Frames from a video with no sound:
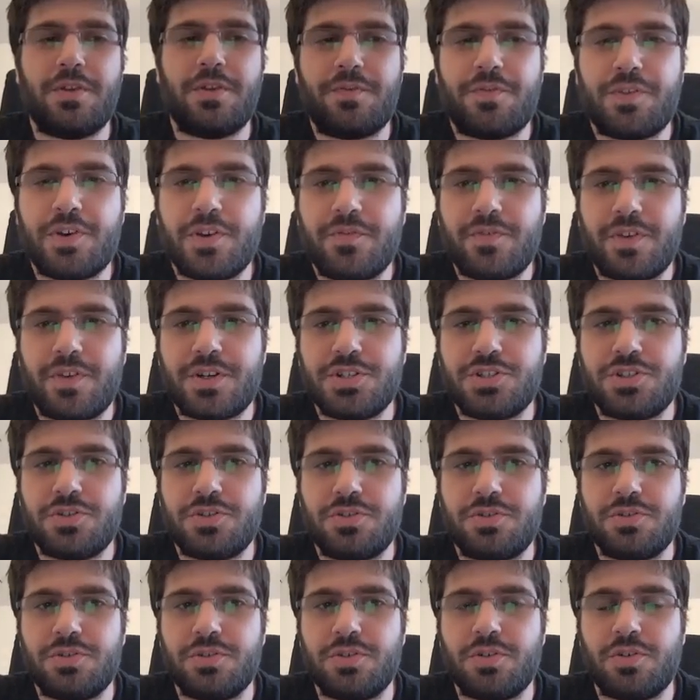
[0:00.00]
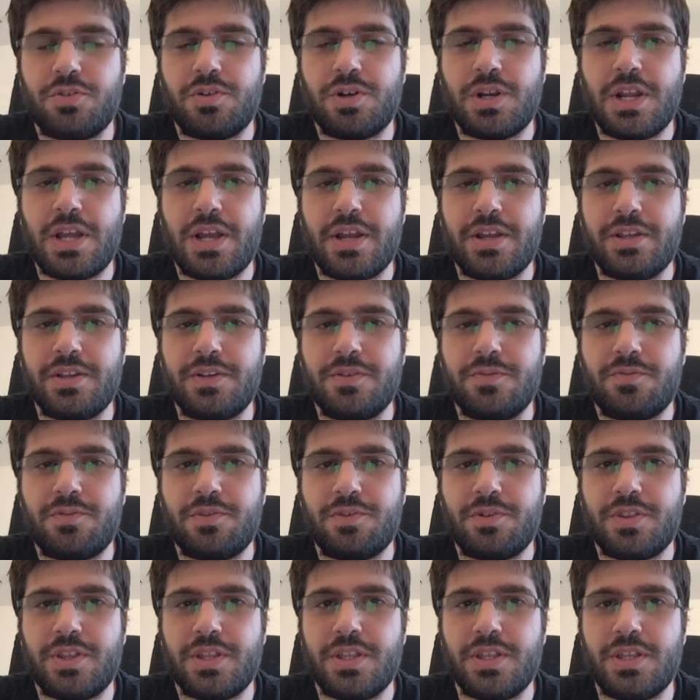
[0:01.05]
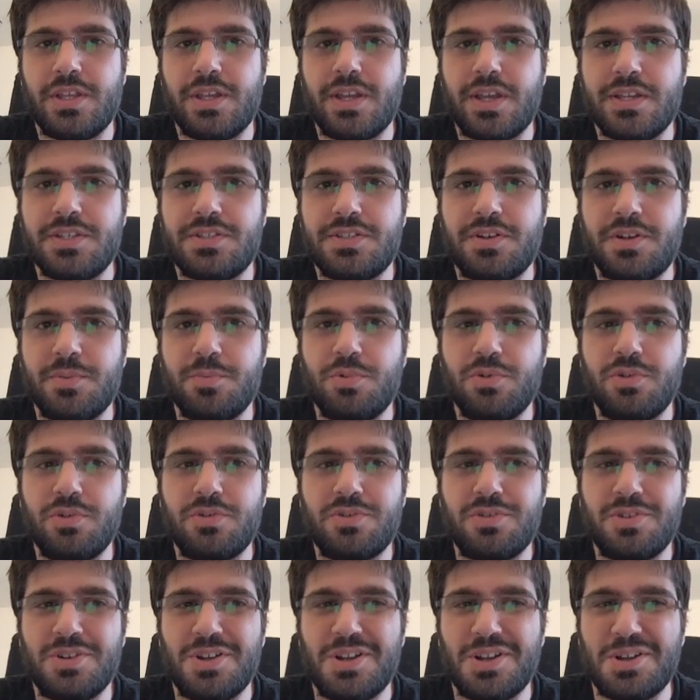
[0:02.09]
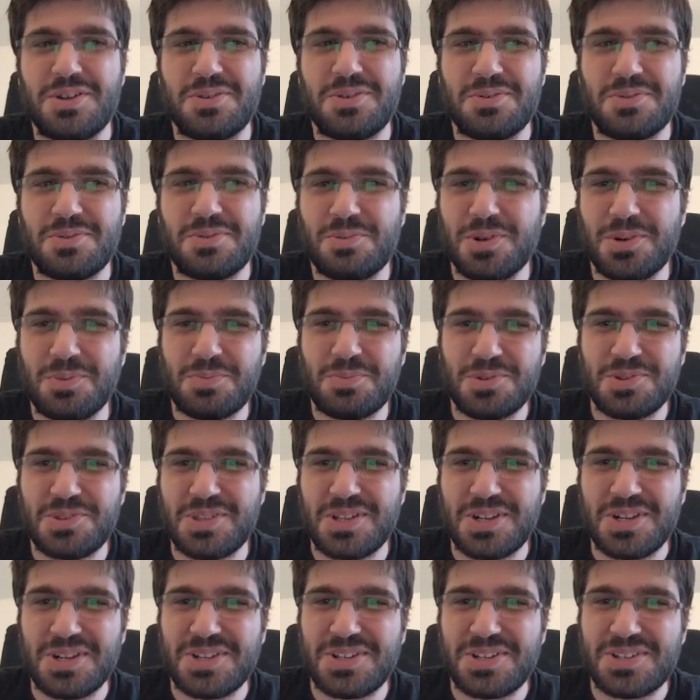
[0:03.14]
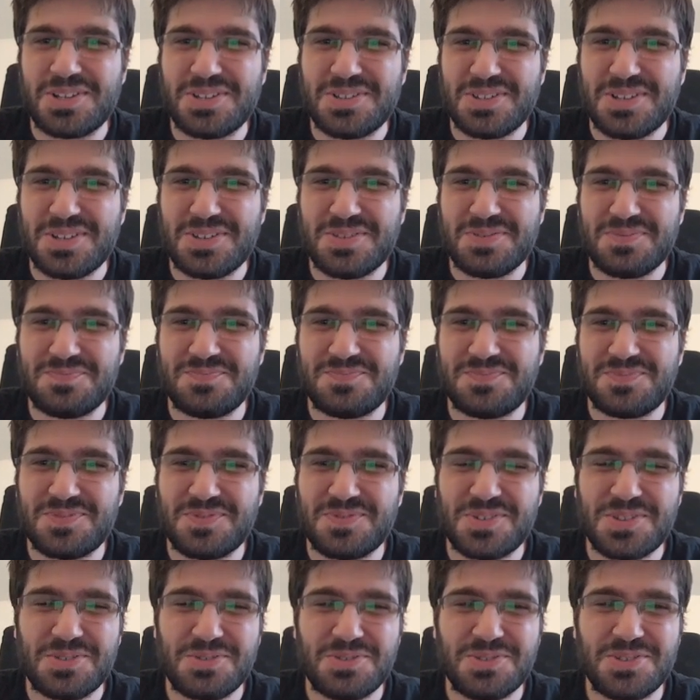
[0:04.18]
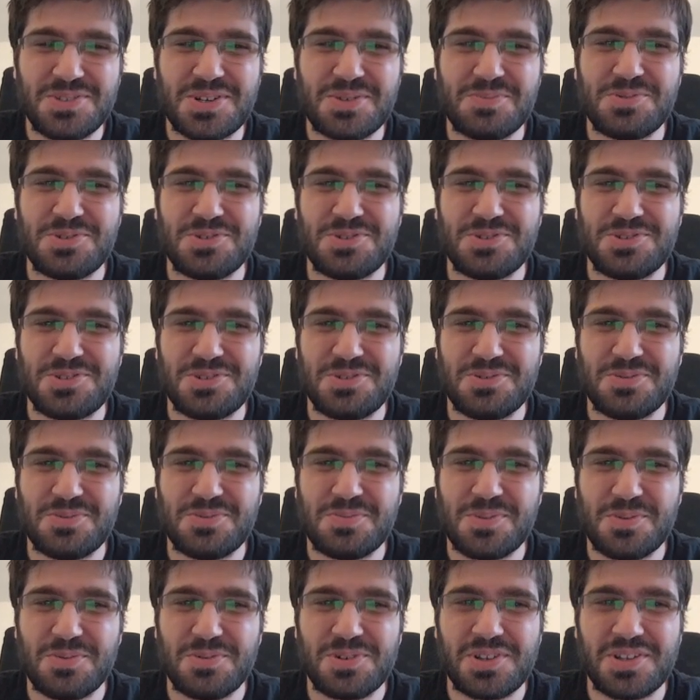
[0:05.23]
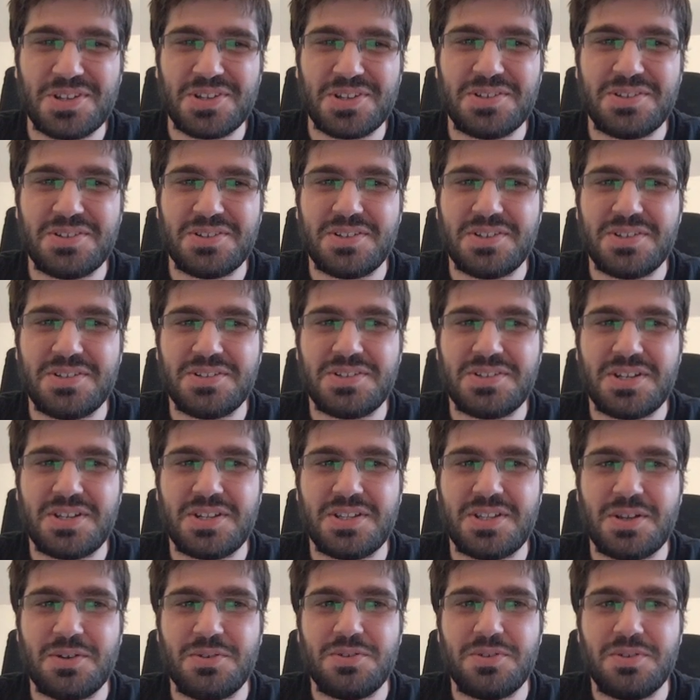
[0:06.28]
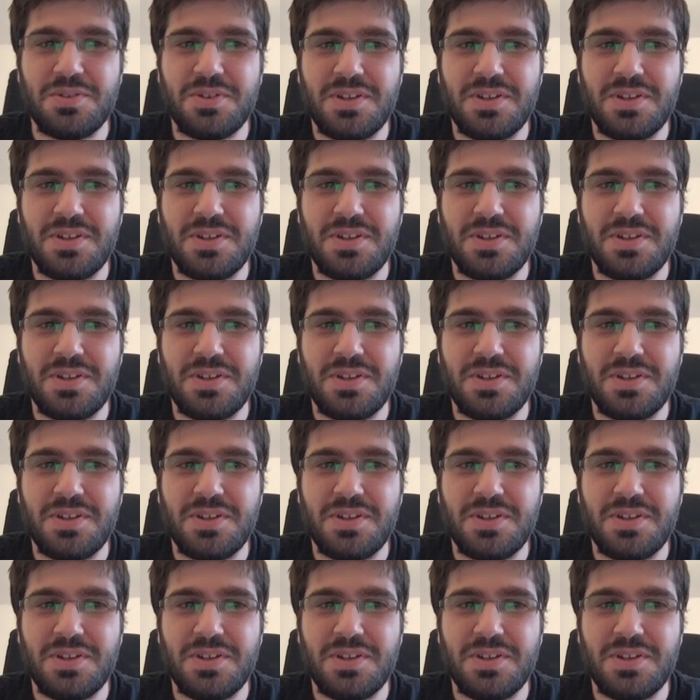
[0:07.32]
free version online for the SRE book. We'll put the link in the video description so people can check it out.